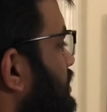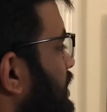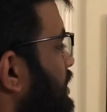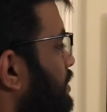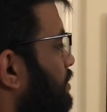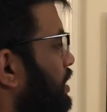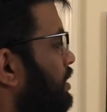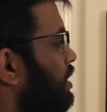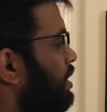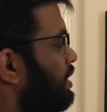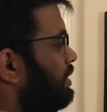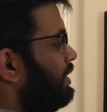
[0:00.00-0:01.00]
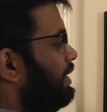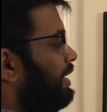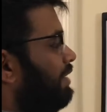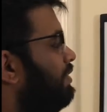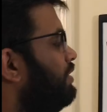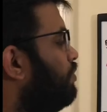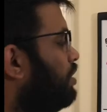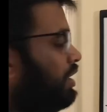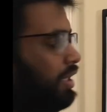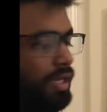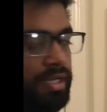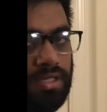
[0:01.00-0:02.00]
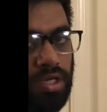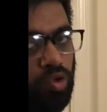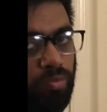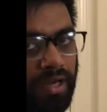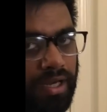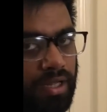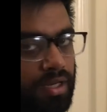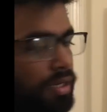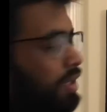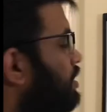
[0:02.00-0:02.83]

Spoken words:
Hyderabad, then David Warner is a no-brainer.